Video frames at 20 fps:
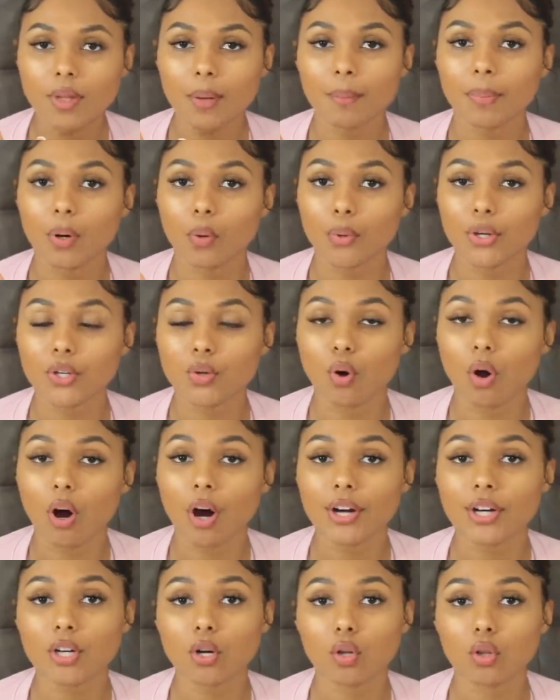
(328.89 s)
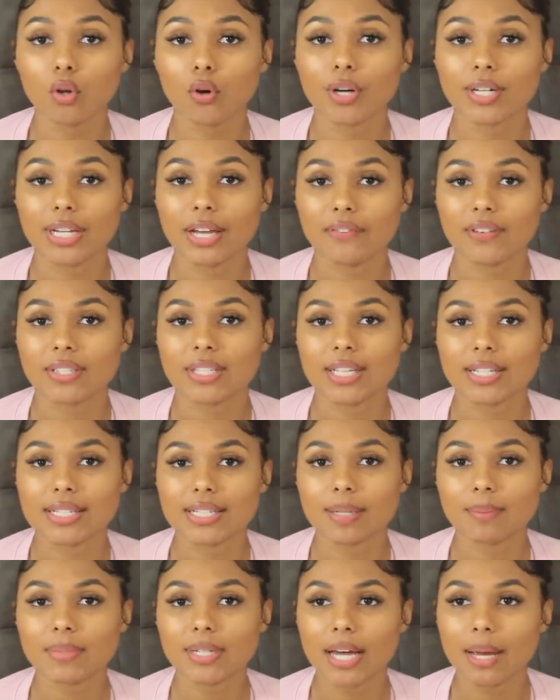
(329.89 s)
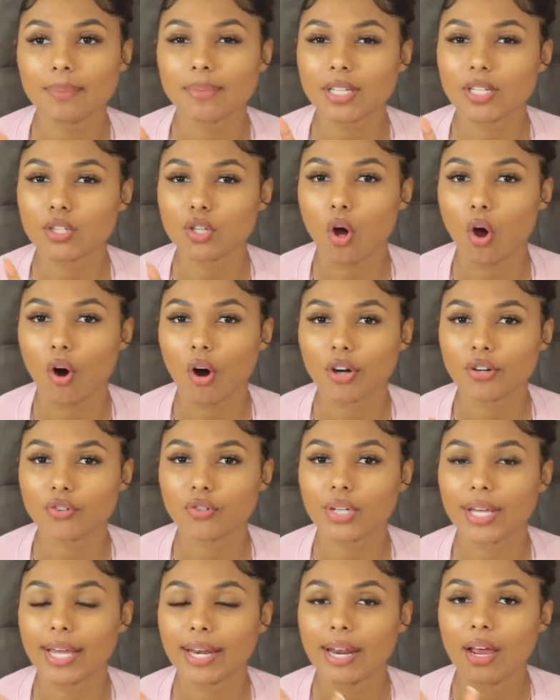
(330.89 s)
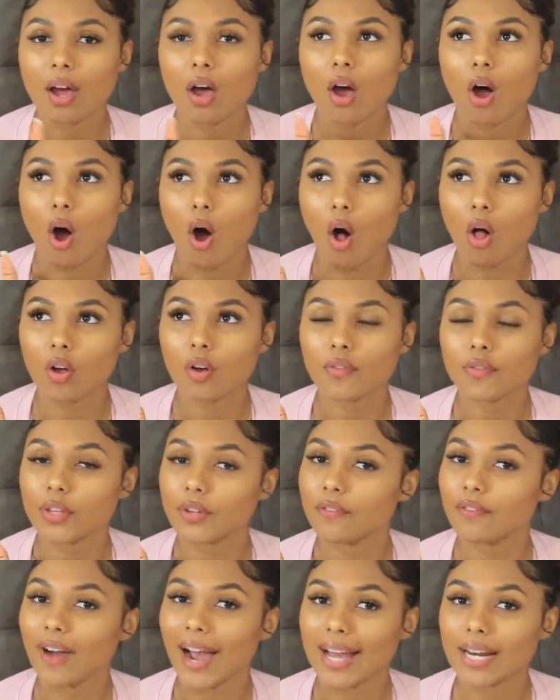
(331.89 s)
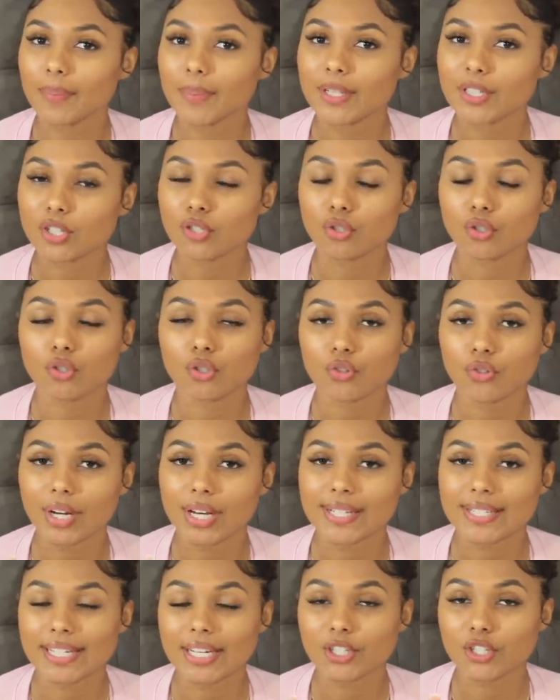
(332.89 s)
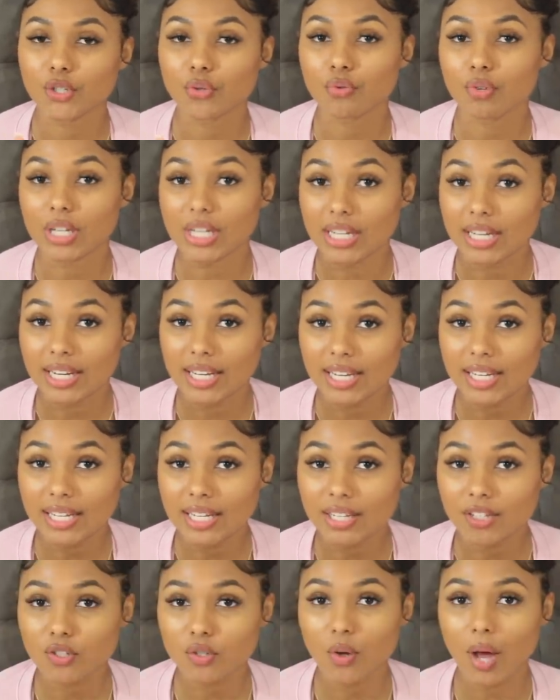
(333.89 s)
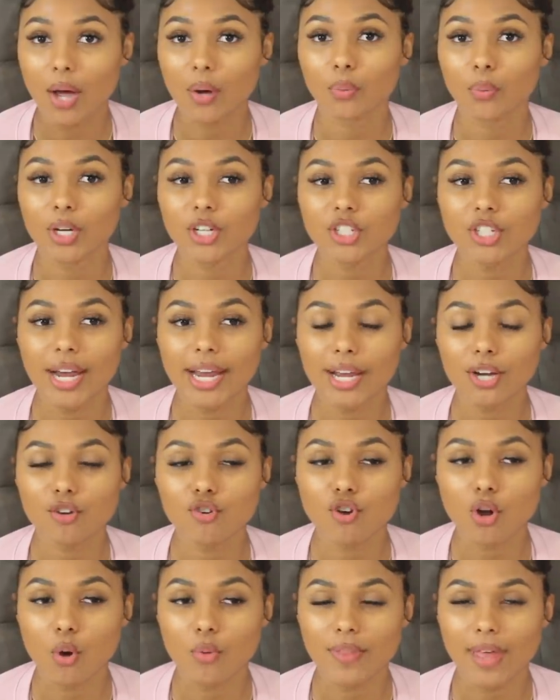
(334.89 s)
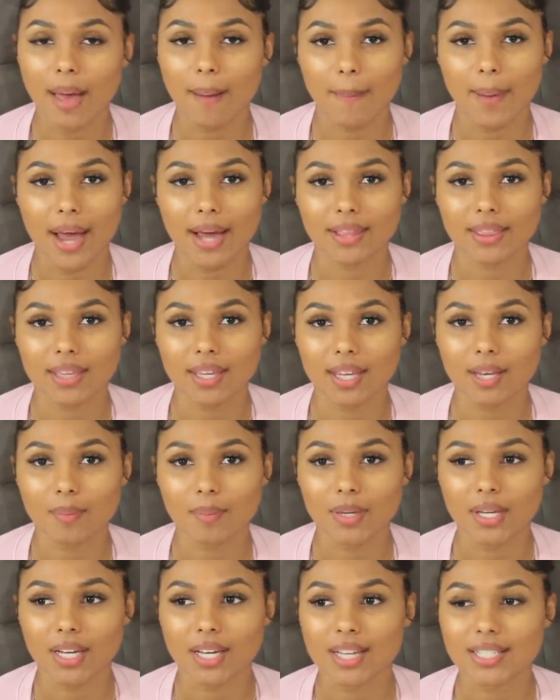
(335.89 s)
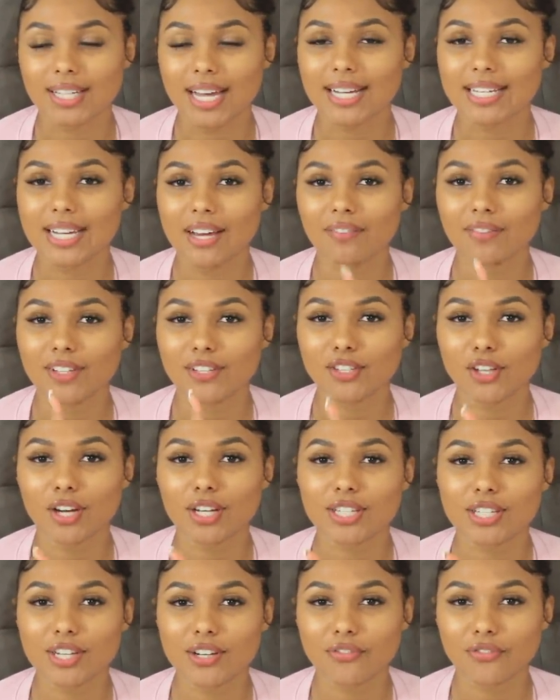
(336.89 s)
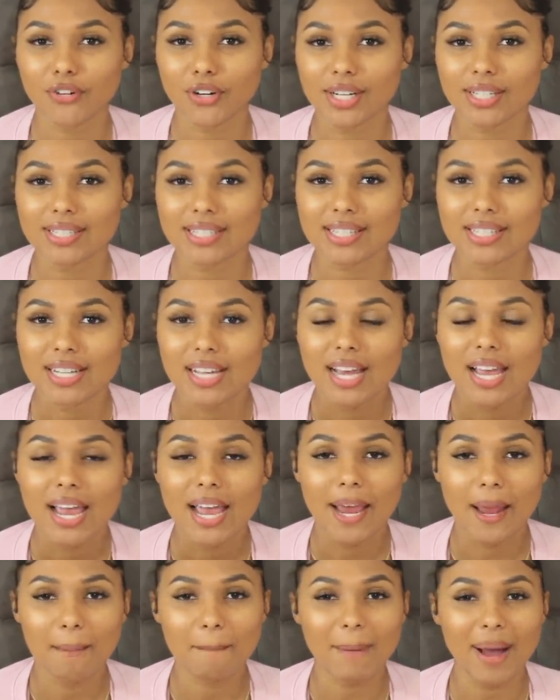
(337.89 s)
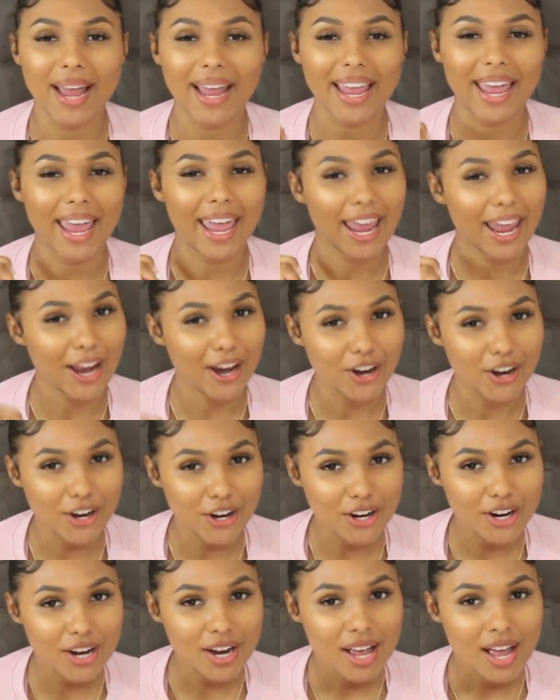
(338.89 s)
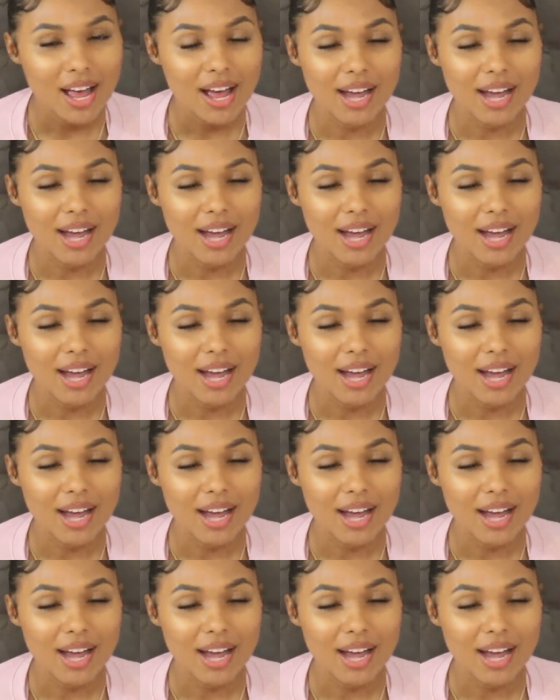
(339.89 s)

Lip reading: But when you are in a caloric deficit, sometimes it's hard to get all of the vitamins and nutrients that you need in. So I wish I had known that back then, because I definitely saw a difference in my hair.